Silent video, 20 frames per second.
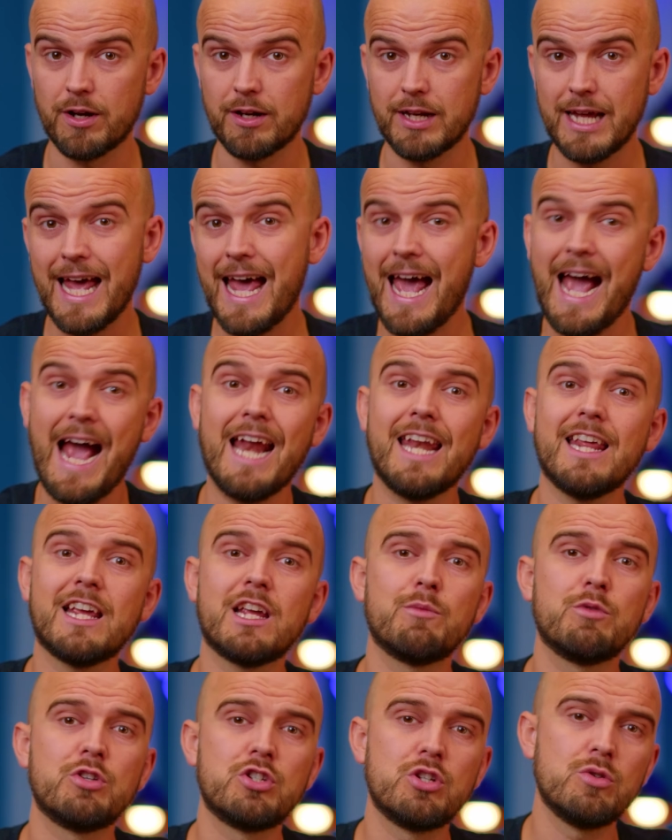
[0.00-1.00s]
one, and
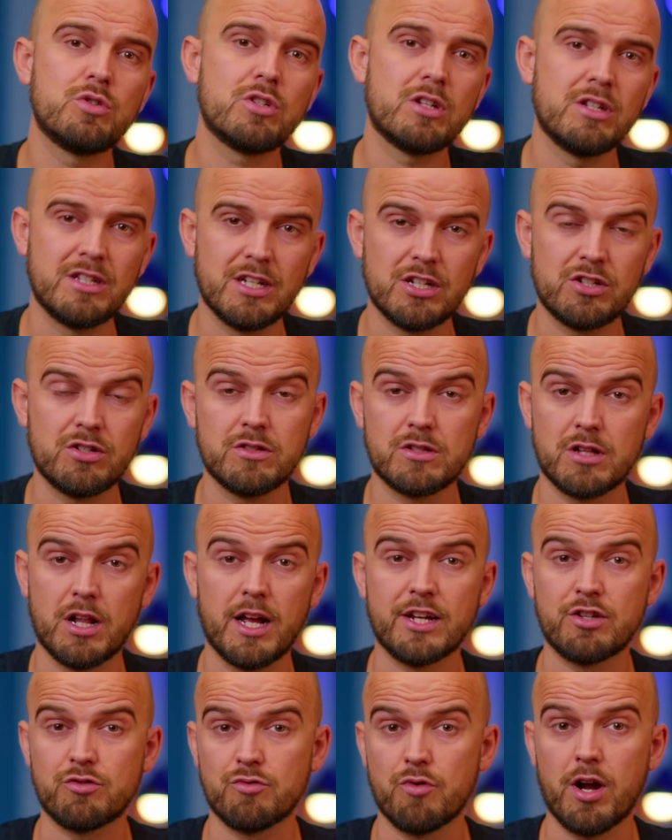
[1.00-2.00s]
it can reduce conditions
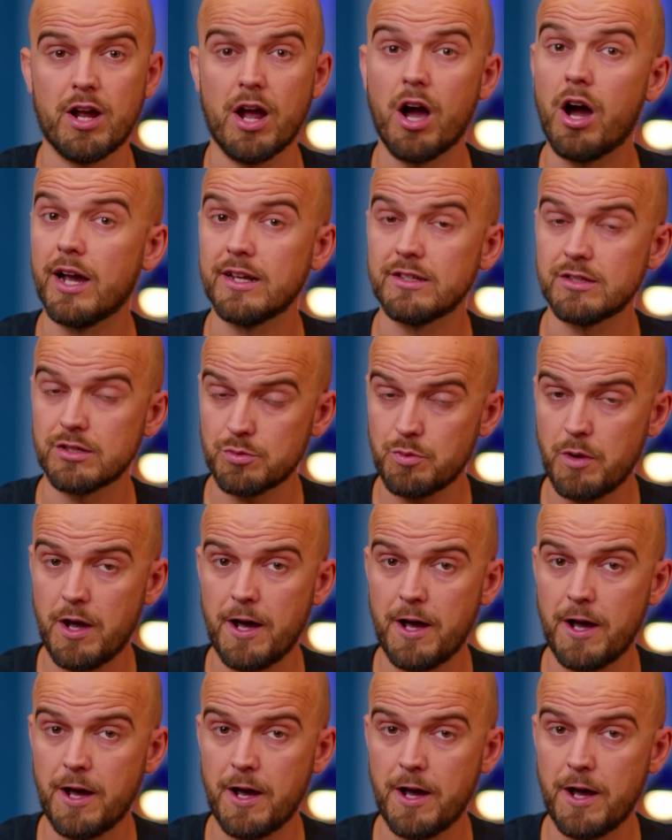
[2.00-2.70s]
like dry eyes as